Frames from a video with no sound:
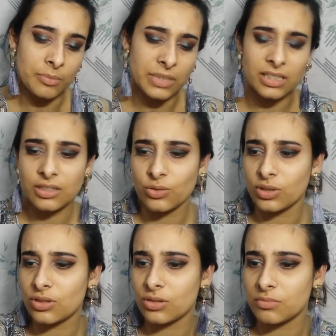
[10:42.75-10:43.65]
because
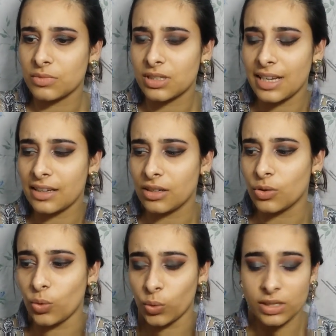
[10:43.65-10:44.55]
it's like a
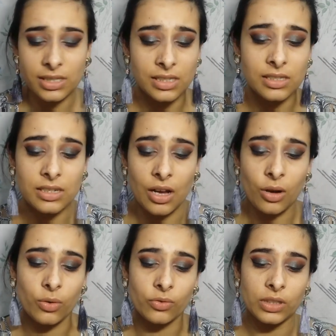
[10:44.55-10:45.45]
cold season now.